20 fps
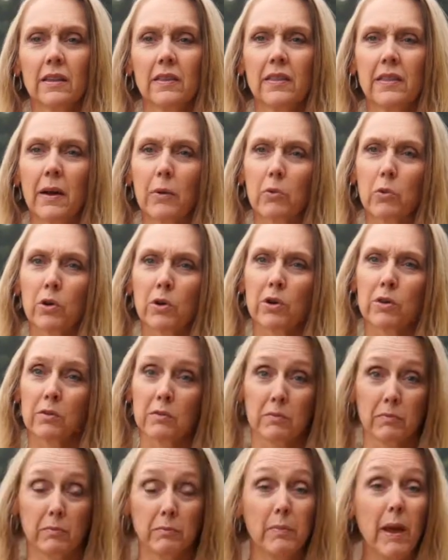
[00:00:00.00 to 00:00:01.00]
that
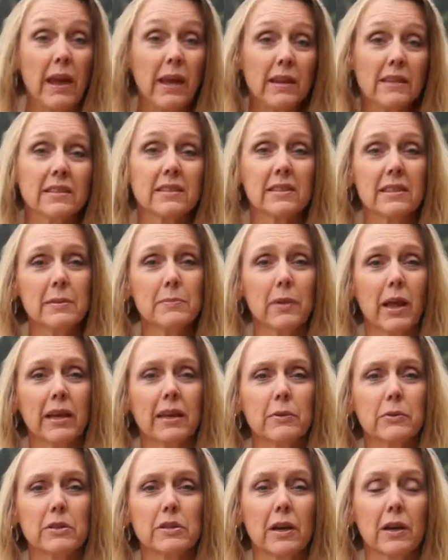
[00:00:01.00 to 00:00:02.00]
made it seem like
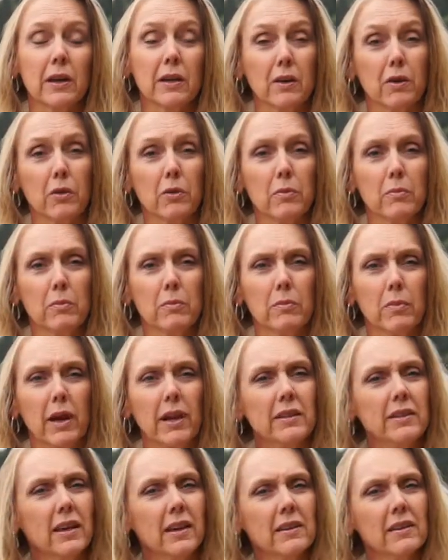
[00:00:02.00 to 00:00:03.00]
it was at home,
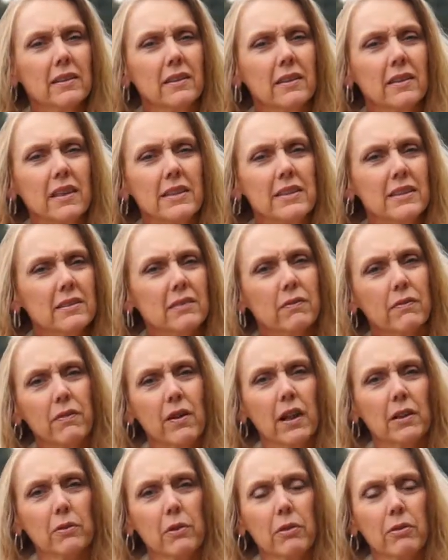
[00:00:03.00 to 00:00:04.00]
and yet they didn't
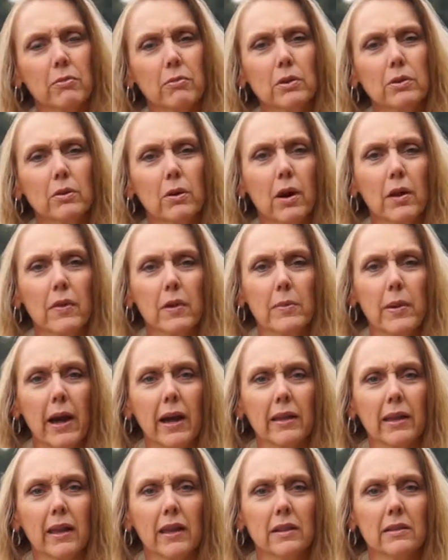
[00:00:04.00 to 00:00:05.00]
follow through on the
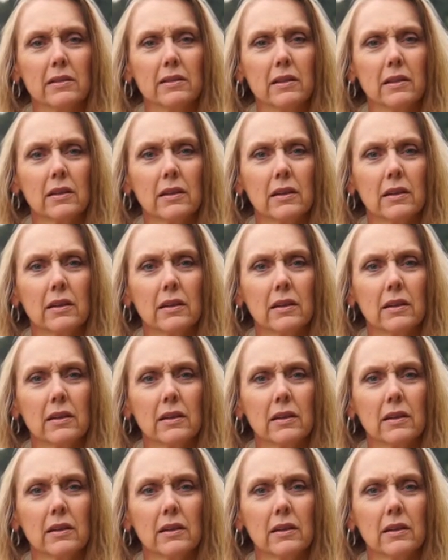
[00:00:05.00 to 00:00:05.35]
back end.